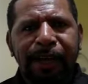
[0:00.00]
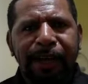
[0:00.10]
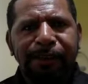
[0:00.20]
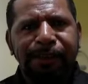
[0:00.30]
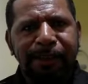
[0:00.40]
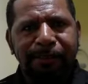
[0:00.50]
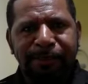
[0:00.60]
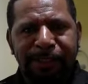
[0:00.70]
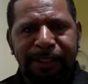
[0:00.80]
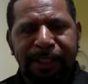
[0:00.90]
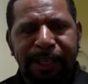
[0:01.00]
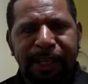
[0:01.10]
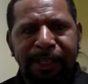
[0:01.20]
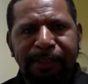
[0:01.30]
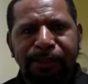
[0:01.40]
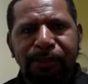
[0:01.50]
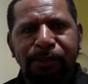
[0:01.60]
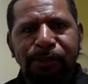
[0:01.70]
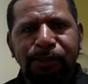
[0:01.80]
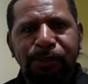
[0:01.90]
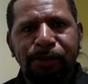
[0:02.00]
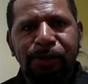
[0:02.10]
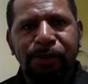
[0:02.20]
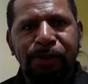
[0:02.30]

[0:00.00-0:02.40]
safety, and also